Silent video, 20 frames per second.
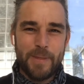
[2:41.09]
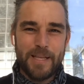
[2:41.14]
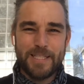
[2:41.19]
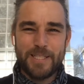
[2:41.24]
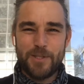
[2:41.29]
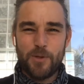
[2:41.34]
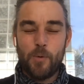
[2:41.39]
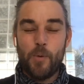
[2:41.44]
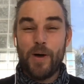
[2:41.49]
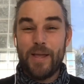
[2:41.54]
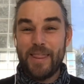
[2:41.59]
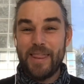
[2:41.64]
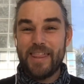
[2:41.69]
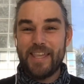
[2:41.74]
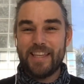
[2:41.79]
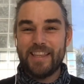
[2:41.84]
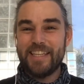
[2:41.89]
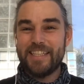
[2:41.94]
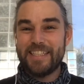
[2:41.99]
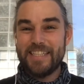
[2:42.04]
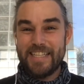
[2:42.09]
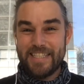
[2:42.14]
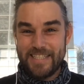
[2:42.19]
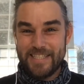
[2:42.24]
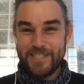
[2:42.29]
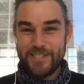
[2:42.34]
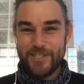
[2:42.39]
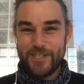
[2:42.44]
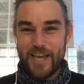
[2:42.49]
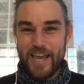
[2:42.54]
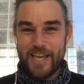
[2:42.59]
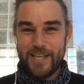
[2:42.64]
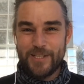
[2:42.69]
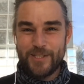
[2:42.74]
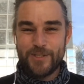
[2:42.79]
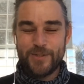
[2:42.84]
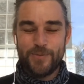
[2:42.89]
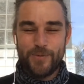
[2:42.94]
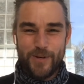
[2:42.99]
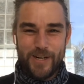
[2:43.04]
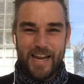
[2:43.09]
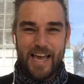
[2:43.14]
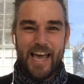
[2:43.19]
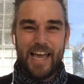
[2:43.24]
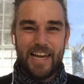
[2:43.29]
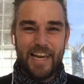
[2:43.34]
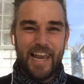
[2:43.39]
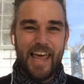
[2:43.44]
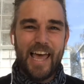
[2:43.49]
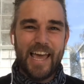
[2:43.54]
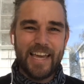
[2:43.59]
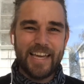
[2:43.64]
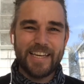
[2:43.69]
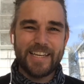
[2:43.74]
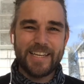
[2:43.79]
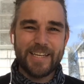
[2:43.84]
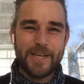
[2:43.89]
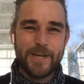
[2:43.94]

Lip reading: That's the one thing that doesn't change, what I like,